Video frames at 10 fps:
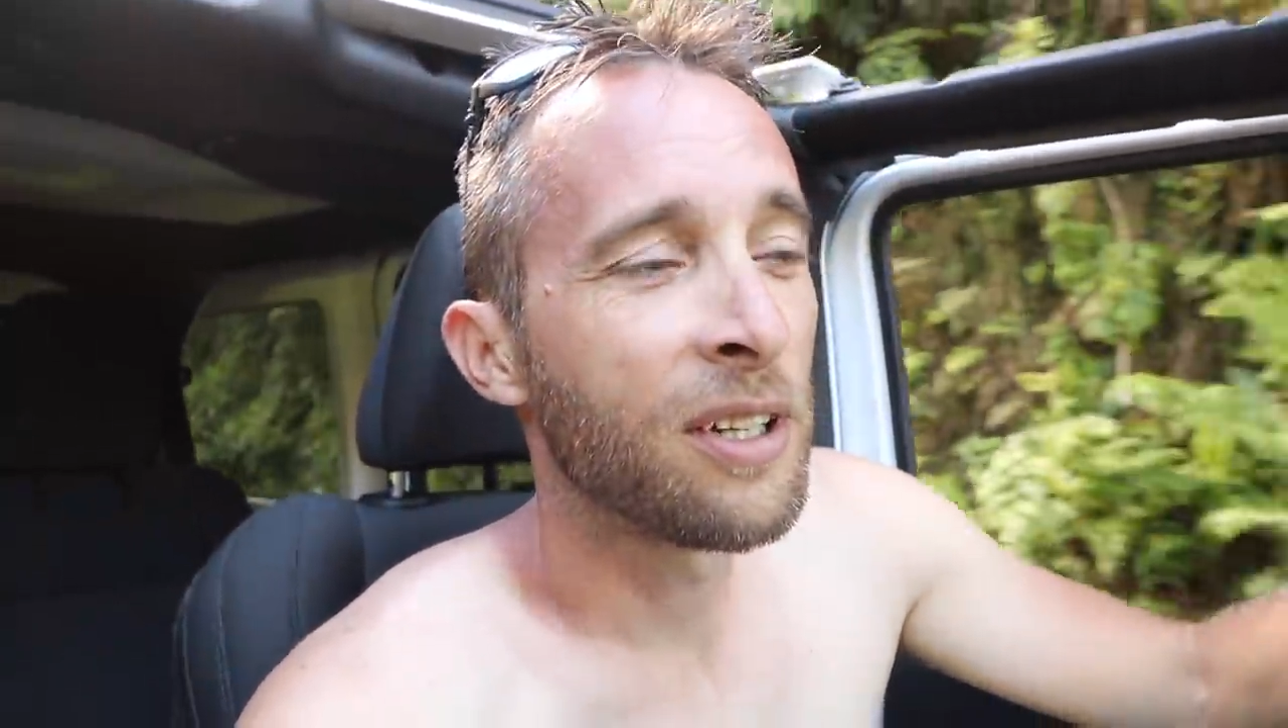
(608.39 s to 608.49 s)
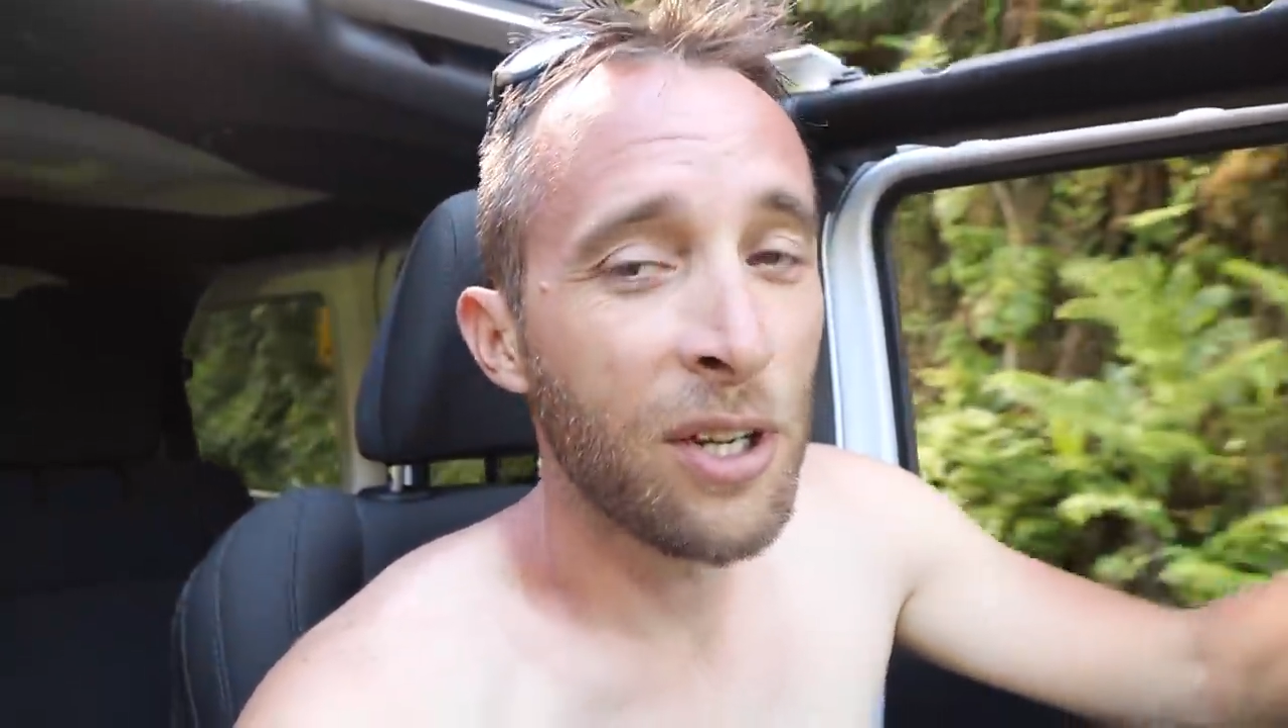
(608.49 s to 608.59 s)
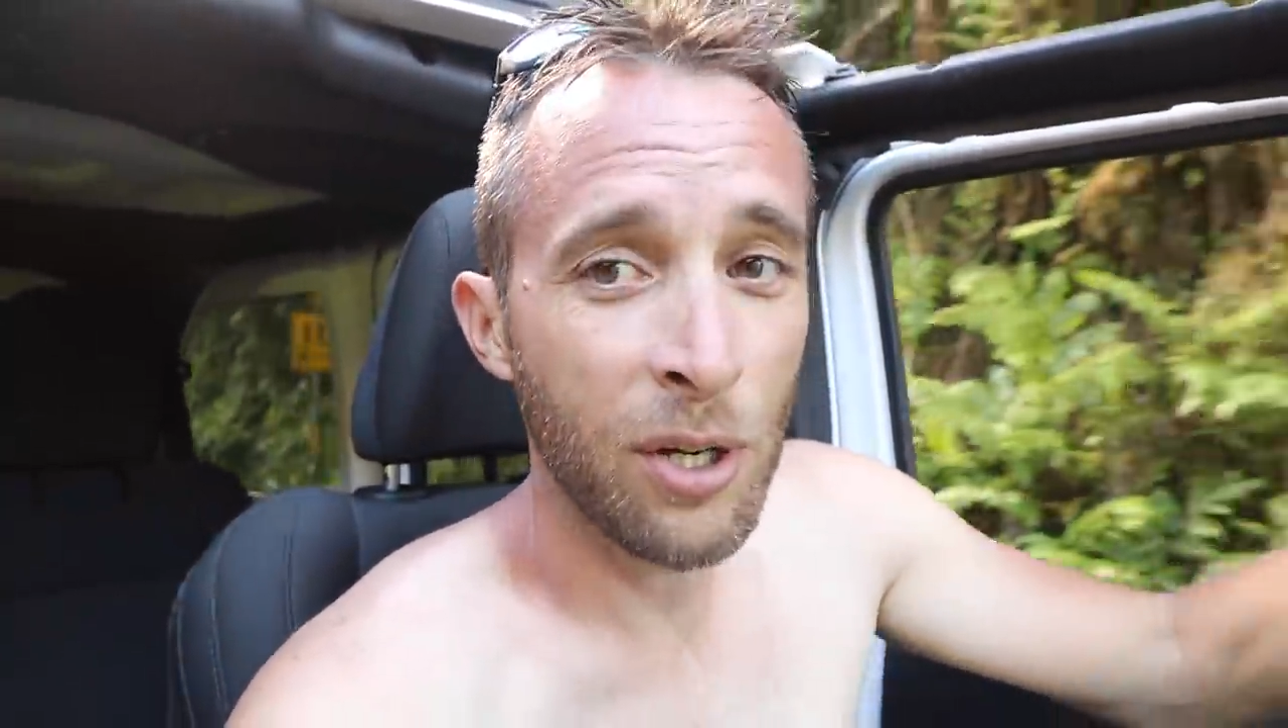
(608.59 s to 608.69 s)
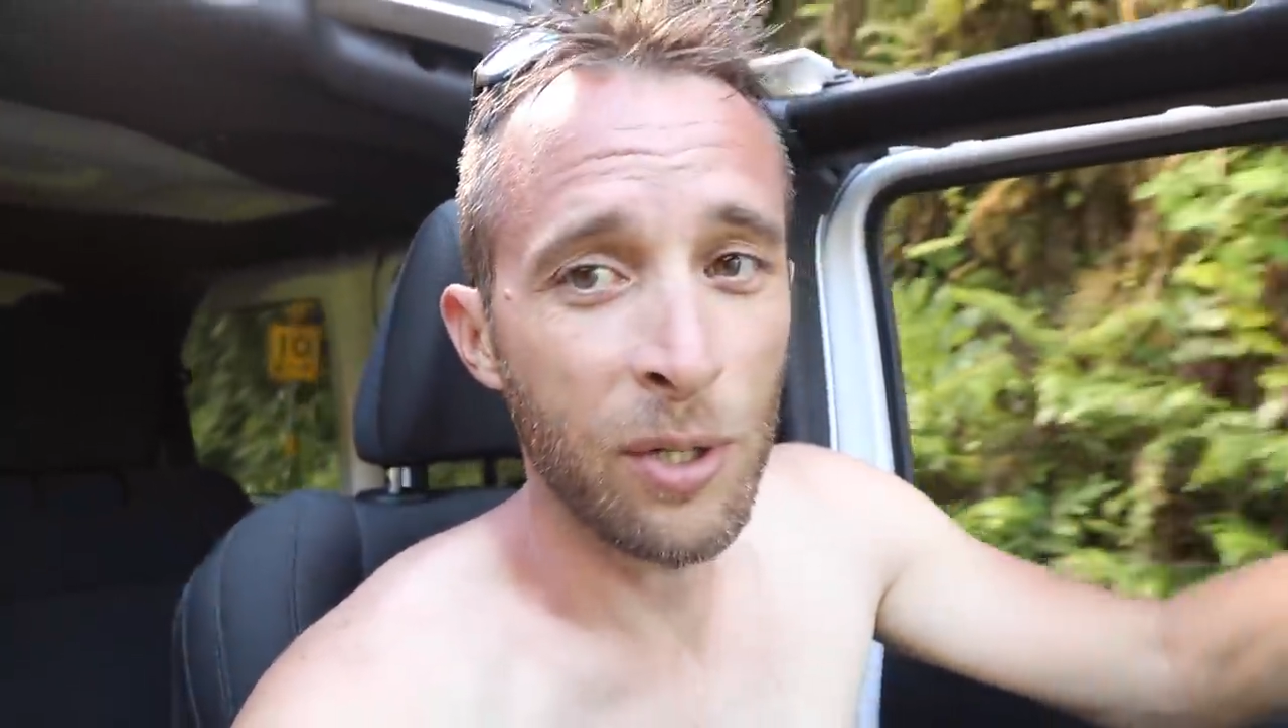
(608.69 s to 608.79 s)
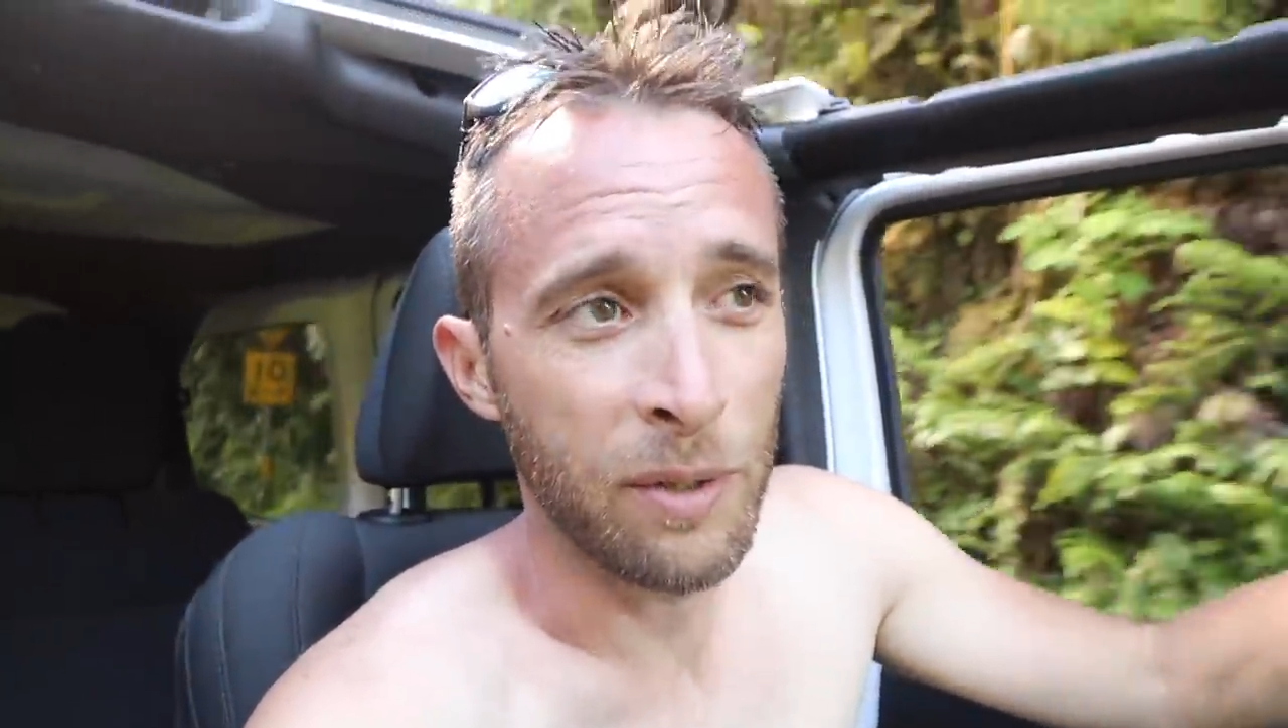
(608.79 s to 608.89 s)

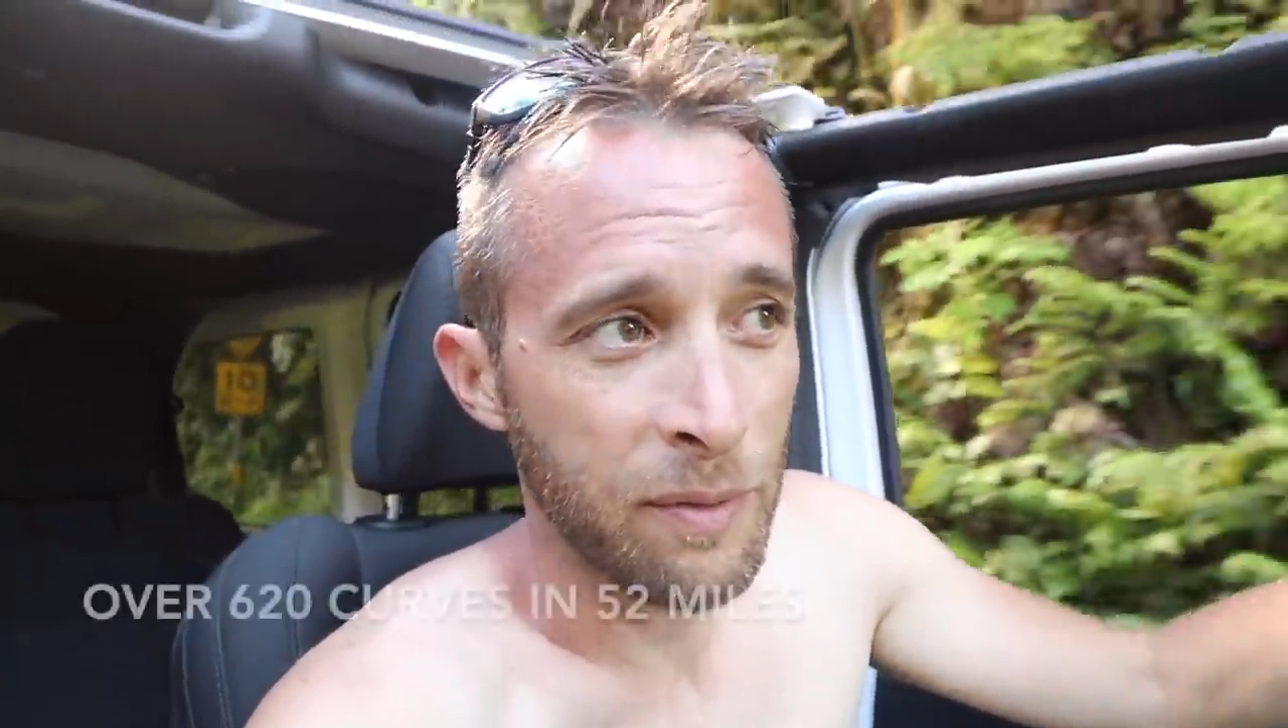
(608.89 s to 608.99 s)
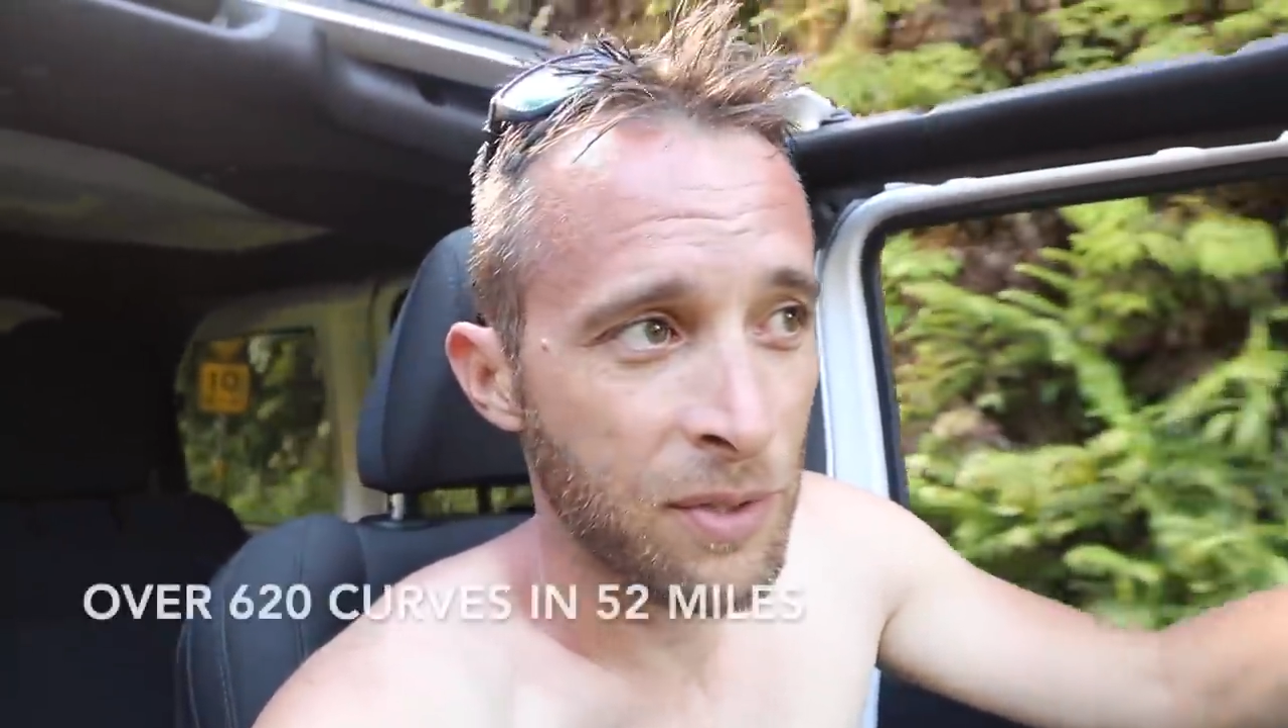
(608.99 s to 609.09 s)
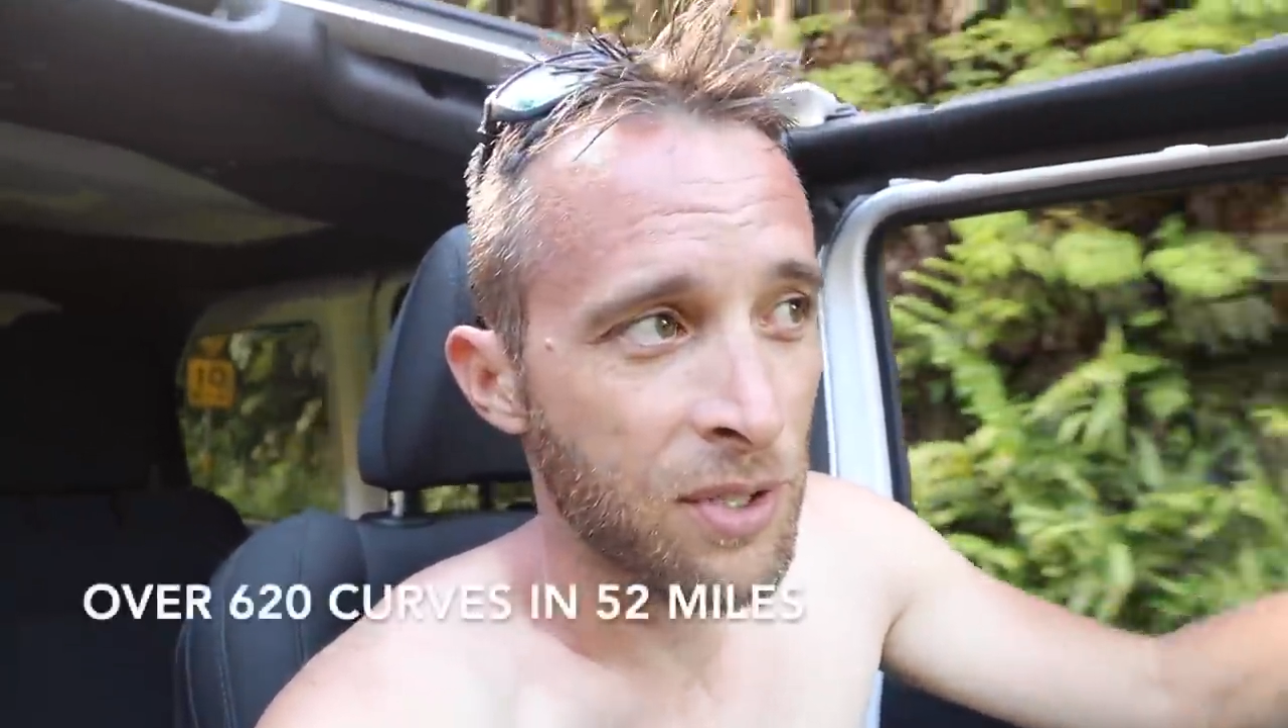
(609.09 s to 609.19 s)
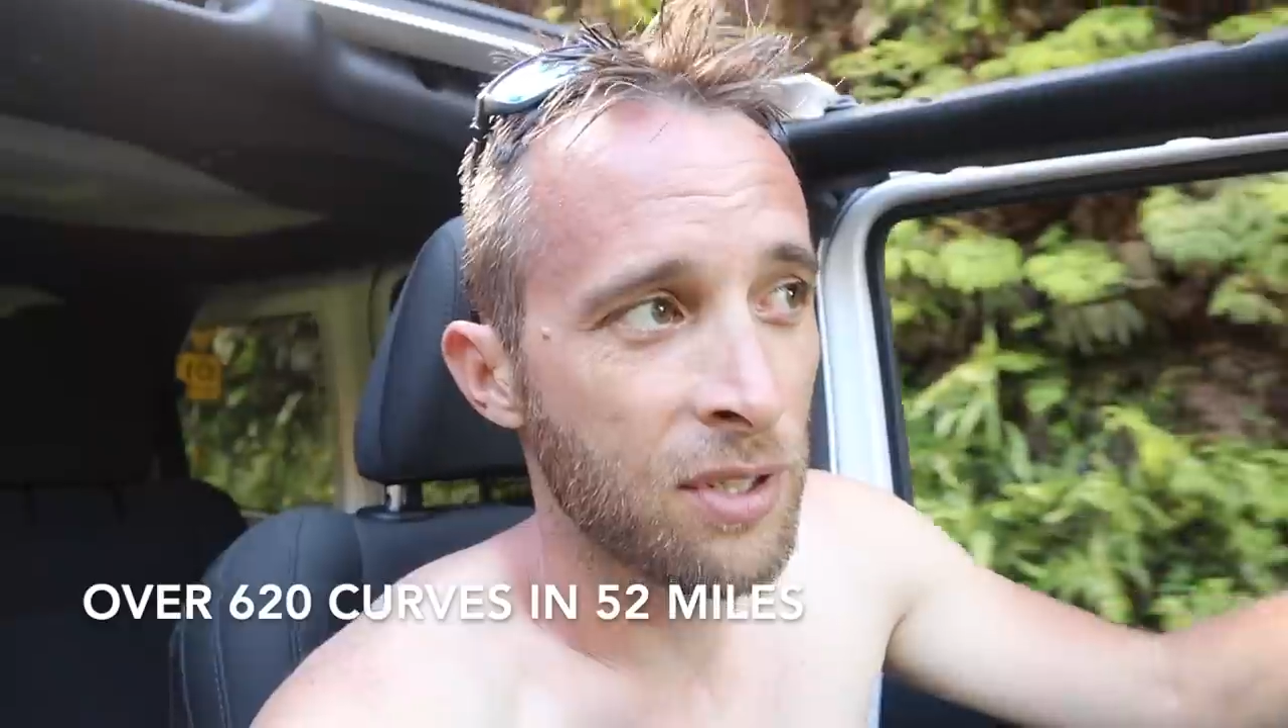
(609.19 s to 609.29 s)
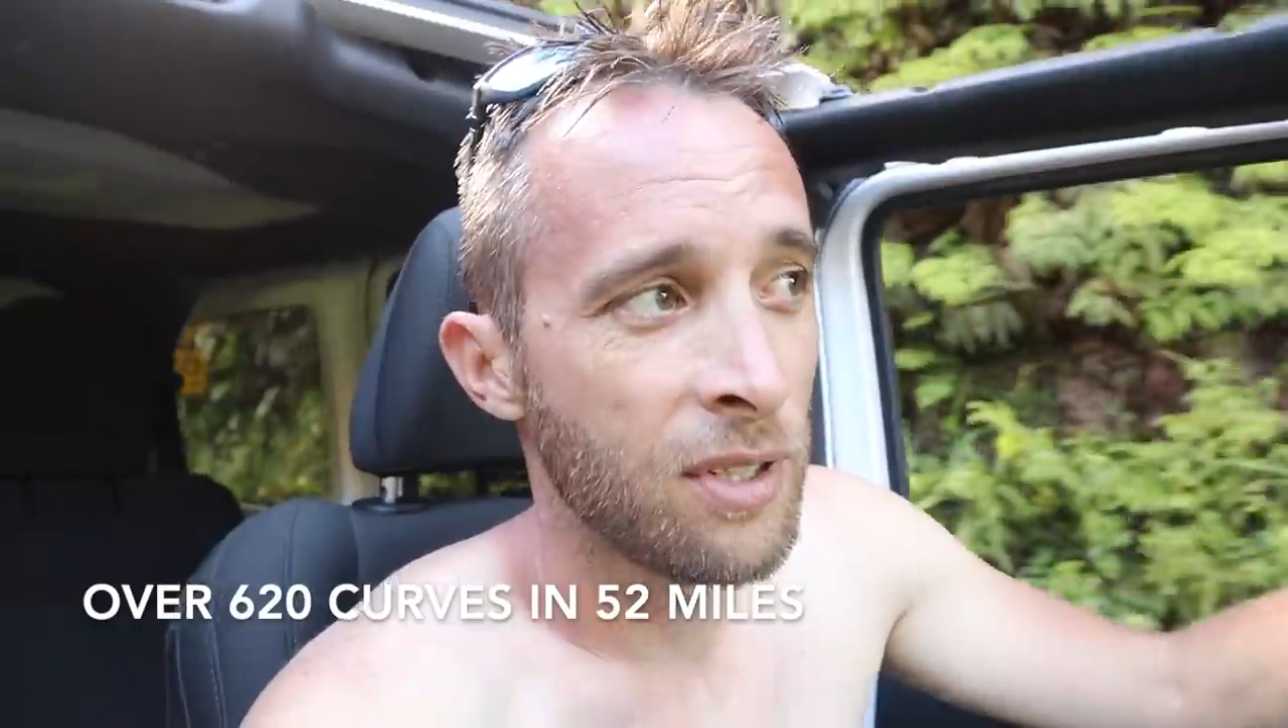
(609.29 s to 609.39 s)

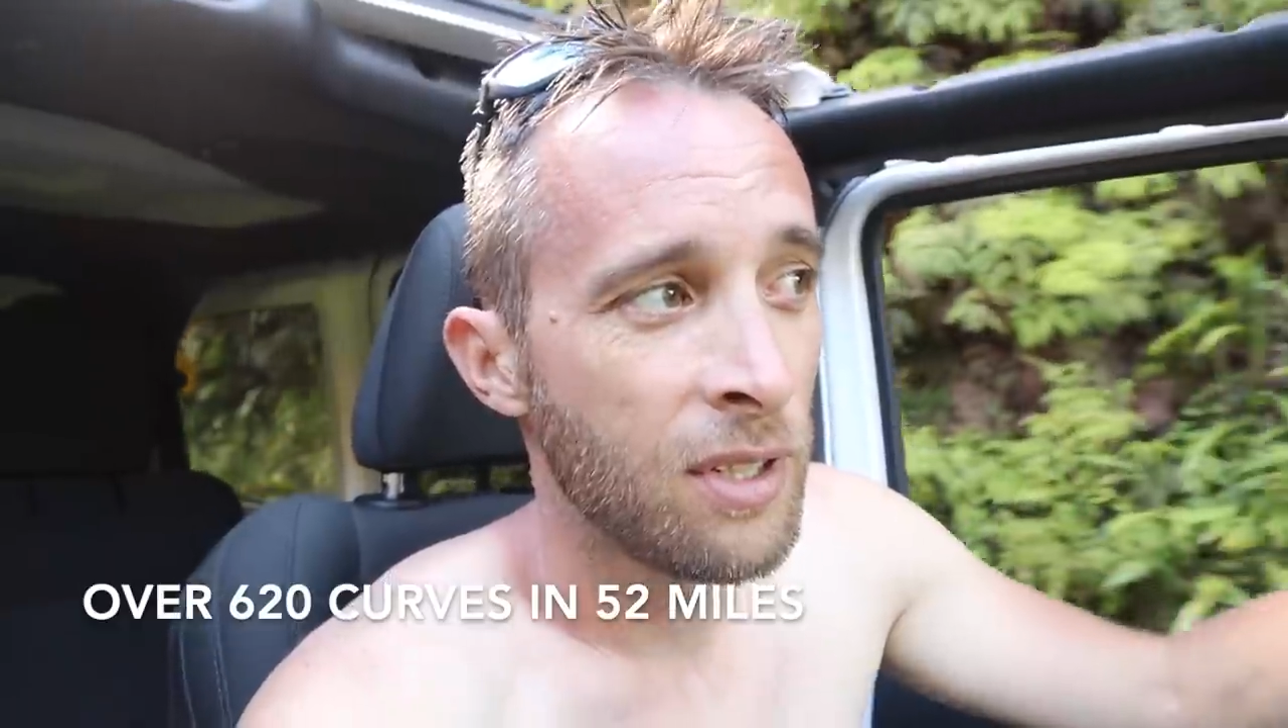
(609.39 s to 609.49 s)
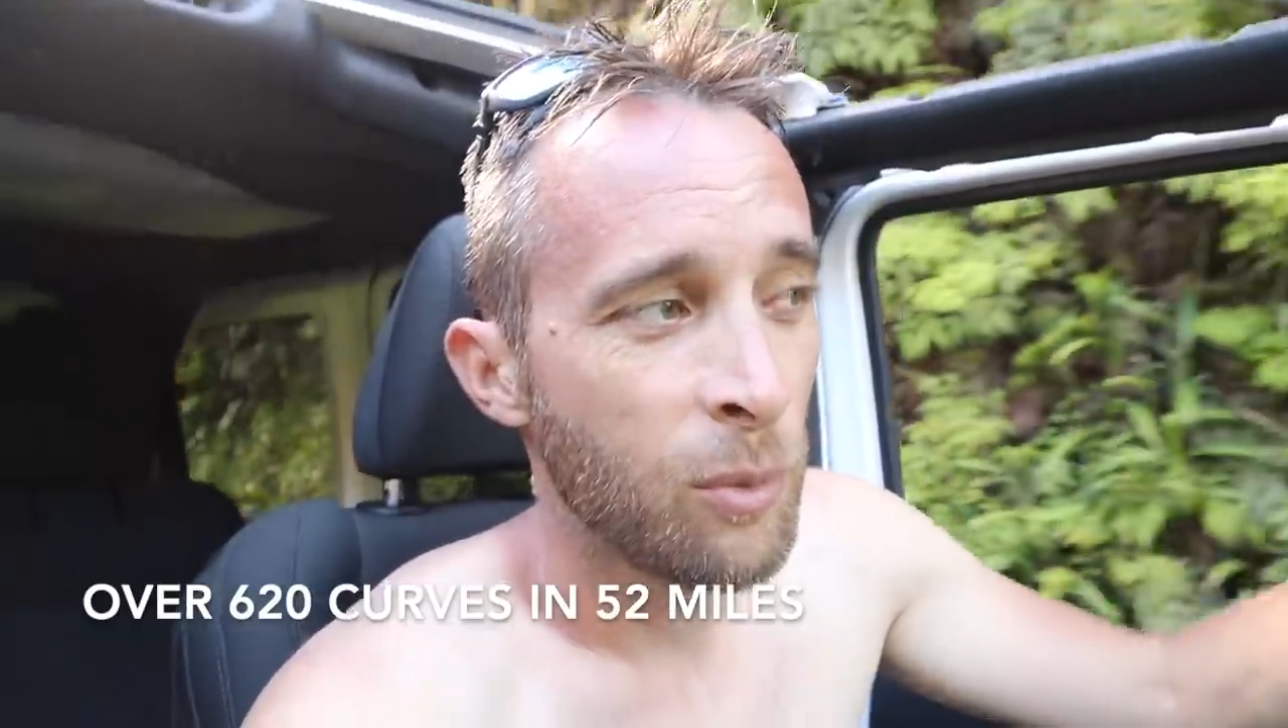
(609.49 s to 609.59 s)
curves